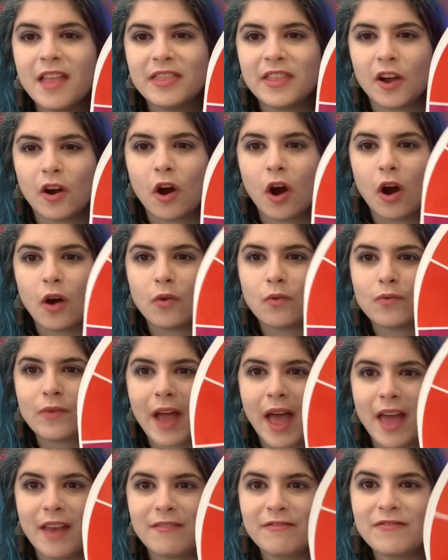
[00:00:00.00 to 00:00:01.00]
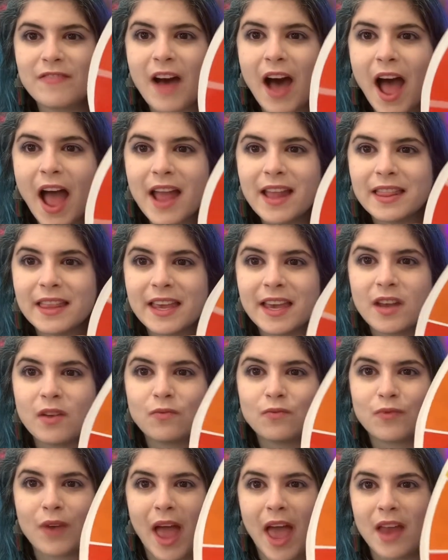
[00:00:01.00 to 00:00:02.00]
There are red,
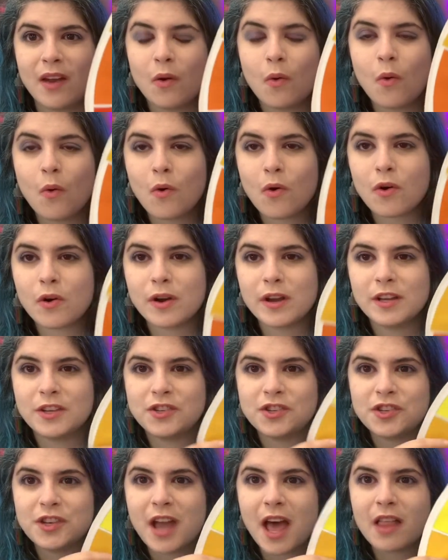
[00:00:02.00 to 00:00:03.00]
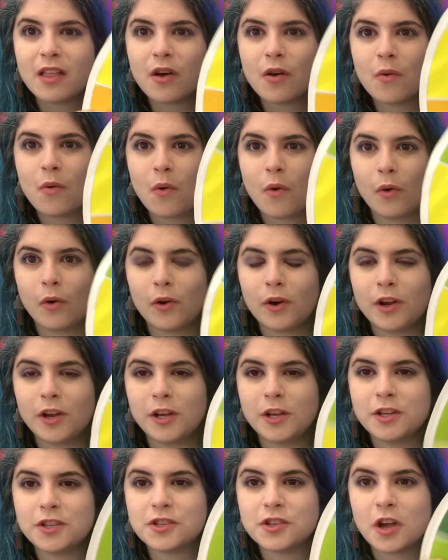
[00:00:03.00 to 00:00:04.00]
violet, red, orange, yellow,
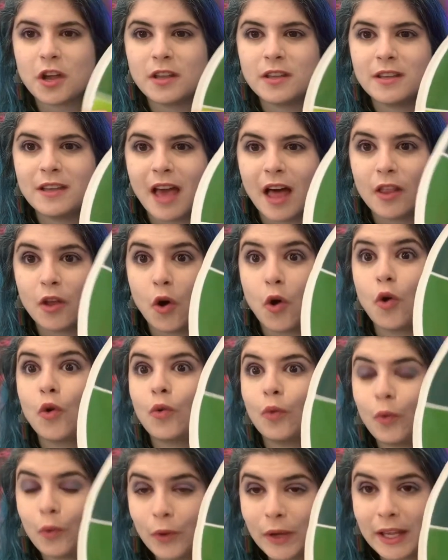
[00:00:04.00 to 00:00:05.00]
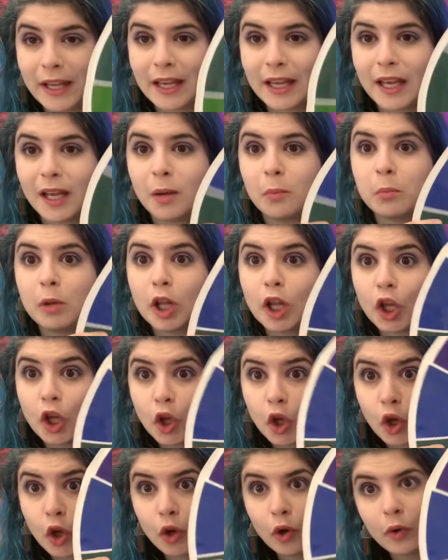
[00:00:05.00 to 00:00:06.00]
orange, yellow, green,
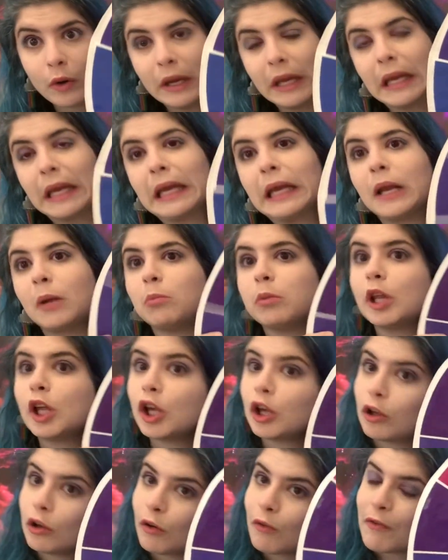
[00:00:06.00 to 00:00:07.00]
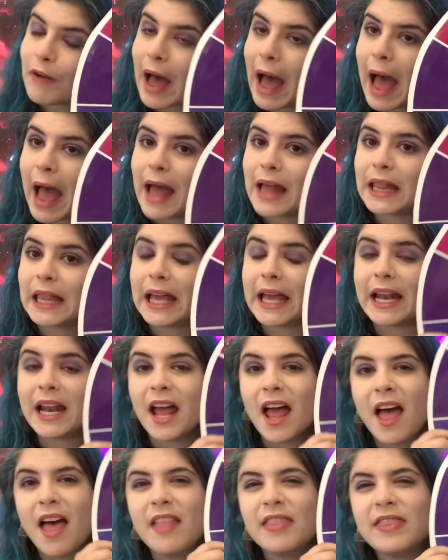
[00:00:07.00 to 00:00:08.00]
blue, green, blue, violet.
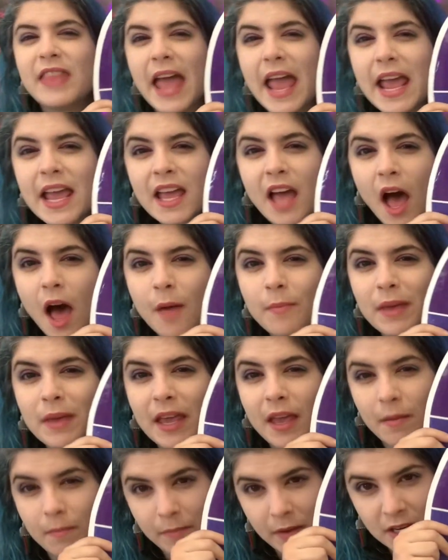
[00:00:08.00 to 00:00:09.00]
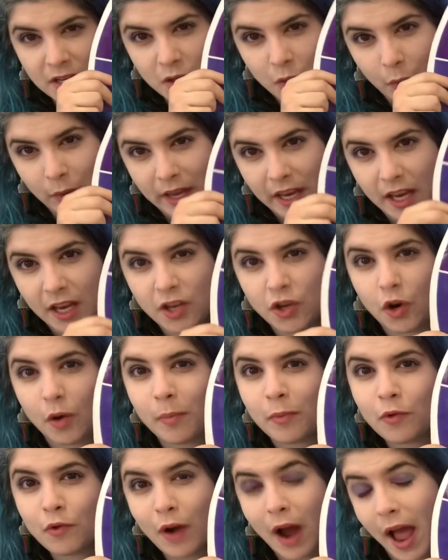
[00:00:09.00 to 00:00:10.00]
They come in between your
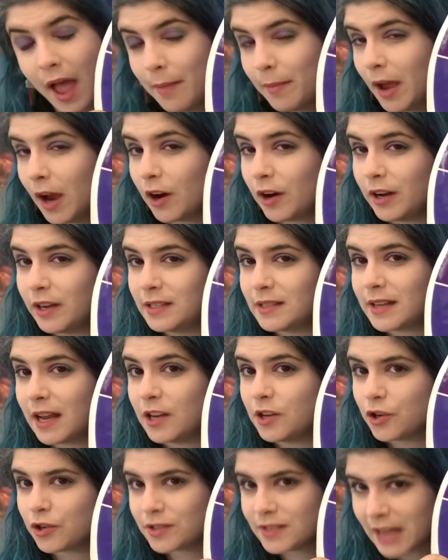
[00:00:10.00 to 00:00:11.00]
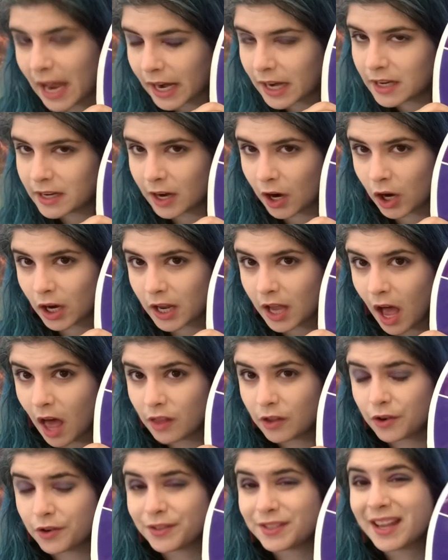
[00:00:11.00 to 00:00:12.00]
primaries and your secondary
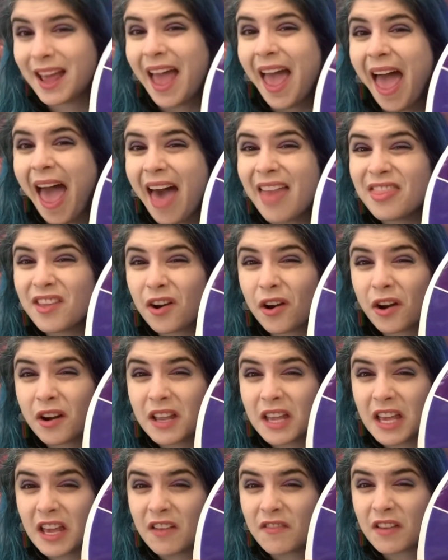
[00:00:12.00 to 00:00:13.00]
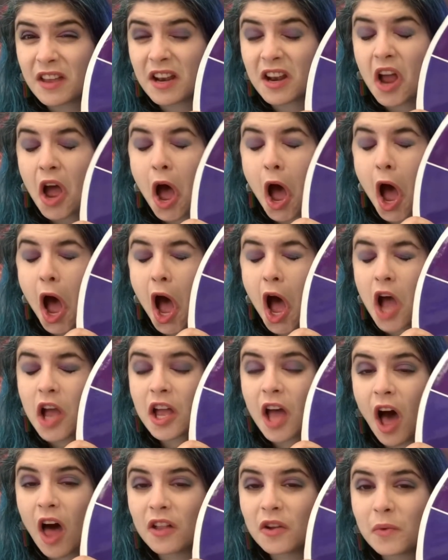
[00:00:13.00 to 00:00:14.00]
colors. And there are even
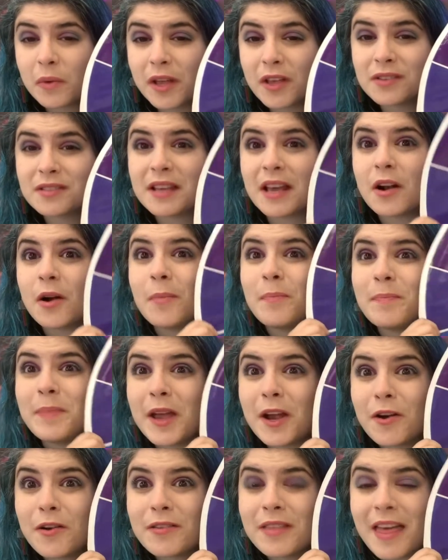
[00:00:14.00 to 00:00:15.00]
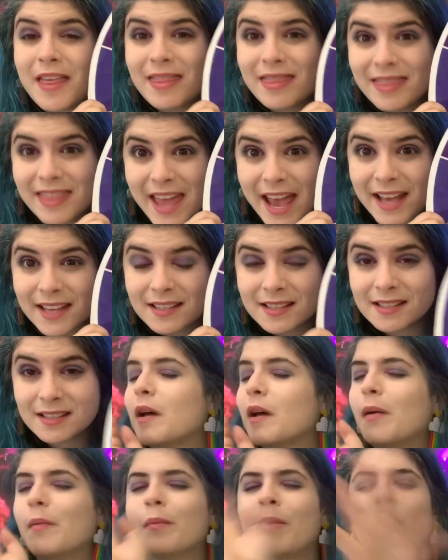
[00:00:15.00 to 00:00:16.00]
color wheels that are bigger than this.
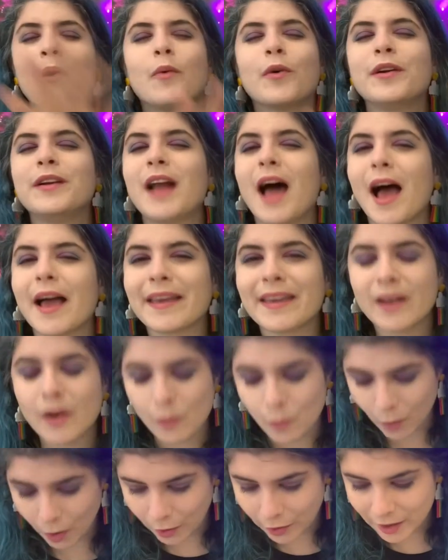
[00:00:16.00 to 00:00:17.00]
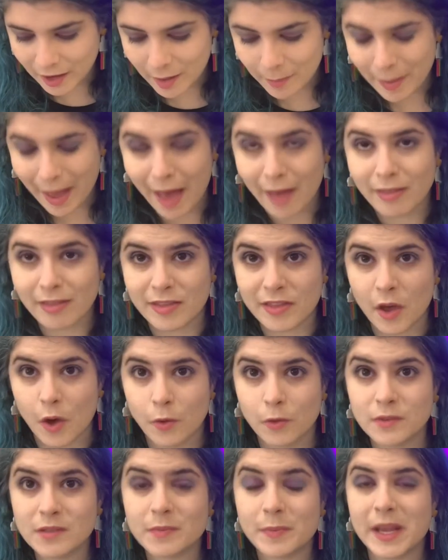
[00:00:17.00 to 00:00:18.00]
But we're not gonna worry about
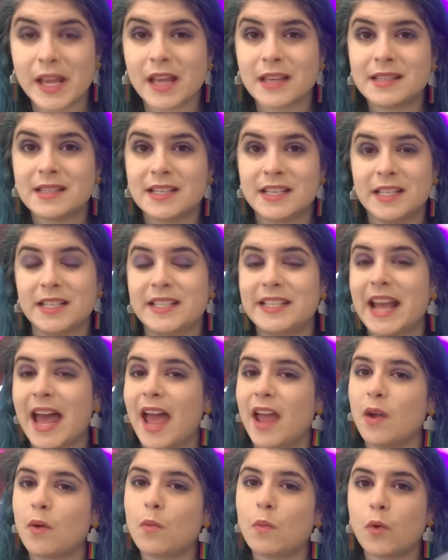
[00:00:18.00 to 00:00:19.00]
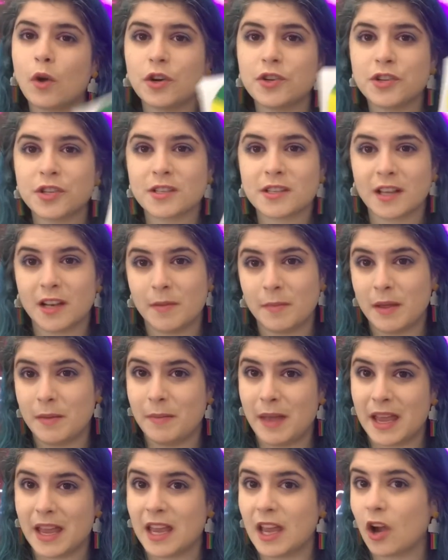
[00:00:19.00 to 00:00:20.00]
those because today we're just gonna be
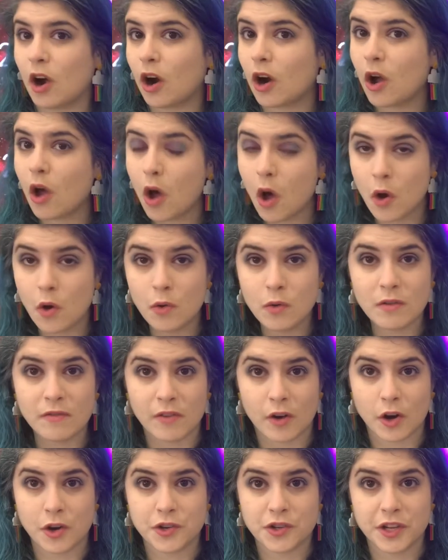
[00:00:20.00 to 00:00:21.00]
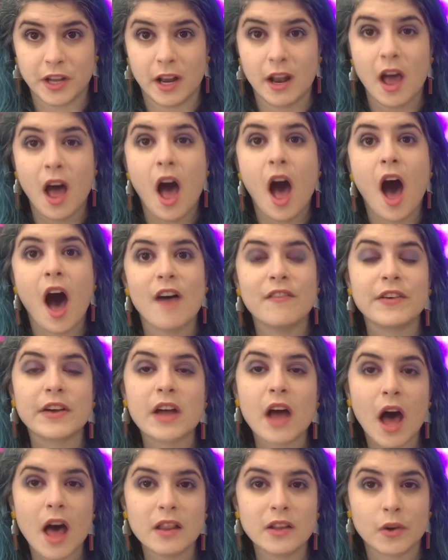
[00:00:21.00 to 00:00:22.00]
making our own version of a
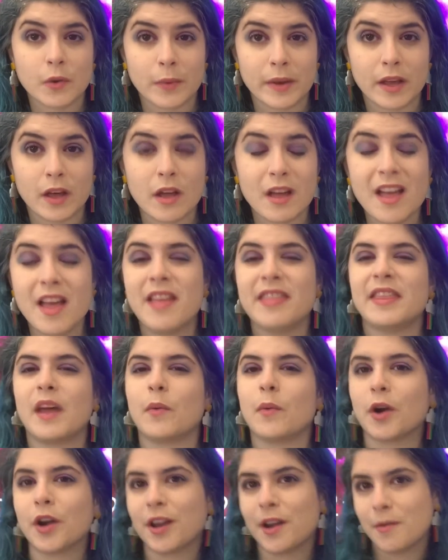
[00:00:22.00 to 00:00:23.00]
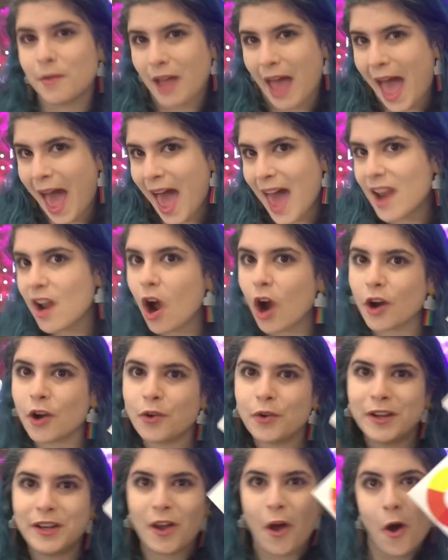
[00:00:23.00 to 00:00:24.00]
color wheel that we're gonna add our
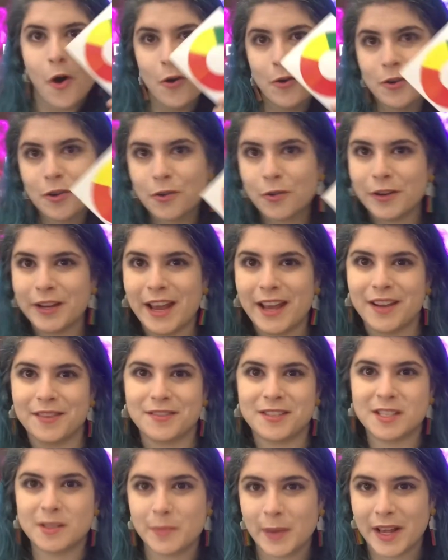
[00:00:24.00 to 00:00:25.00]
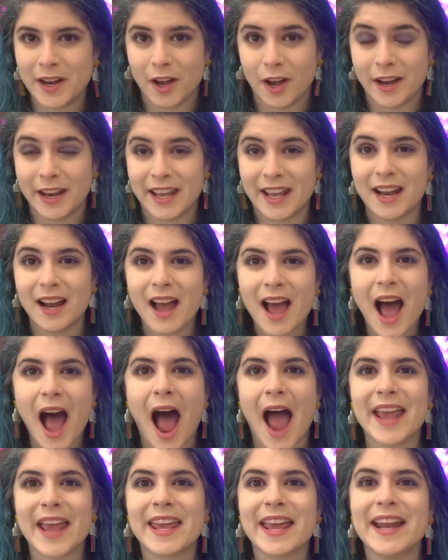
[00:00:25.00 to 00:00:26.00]
own creative spin on it.
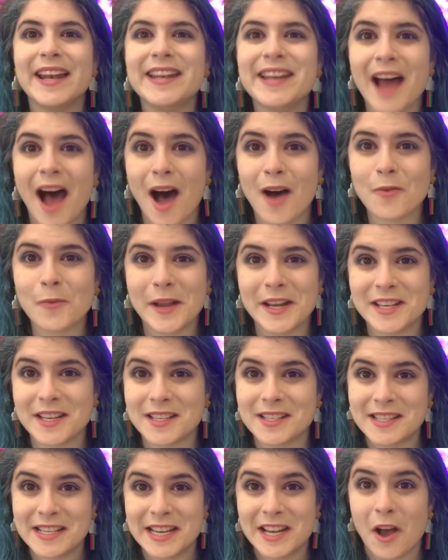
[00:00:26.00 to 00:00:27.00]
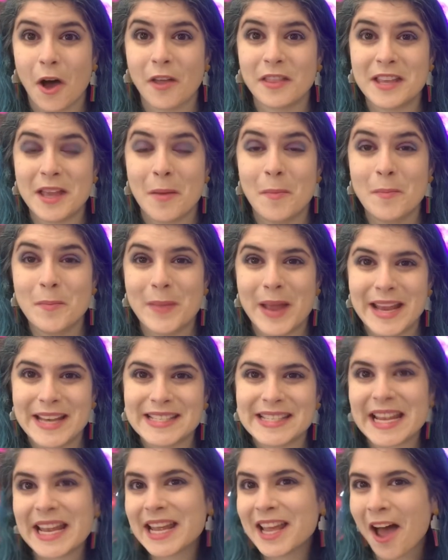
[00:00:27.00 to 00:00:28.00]
I cannot wait to see all the
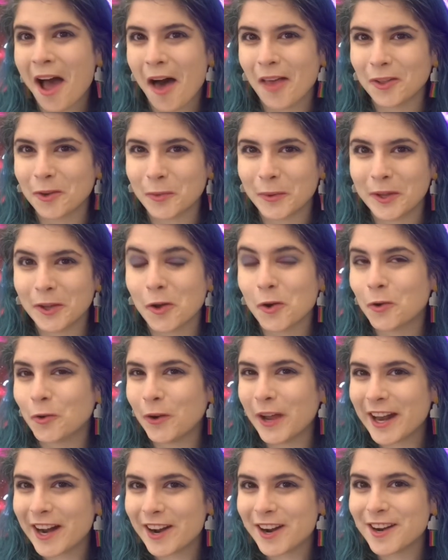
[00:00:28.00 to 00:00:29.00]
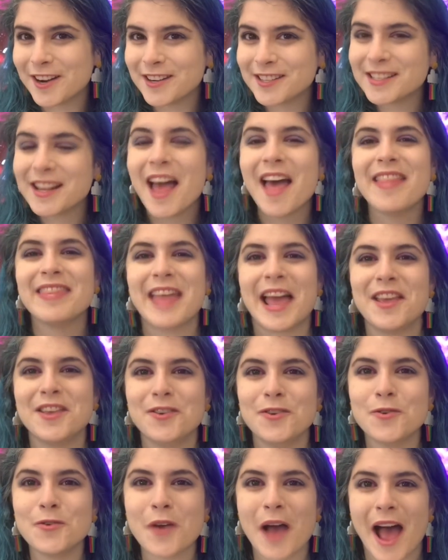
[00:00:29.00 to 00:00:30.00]
amazing color wheel critters that
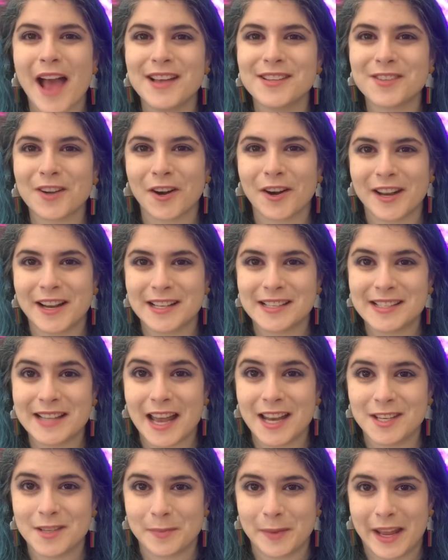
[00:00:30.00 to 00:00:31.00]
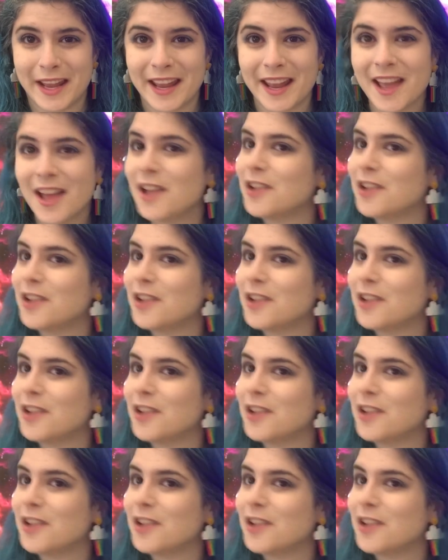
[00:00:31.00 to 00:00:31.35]
you guys are gonna send me.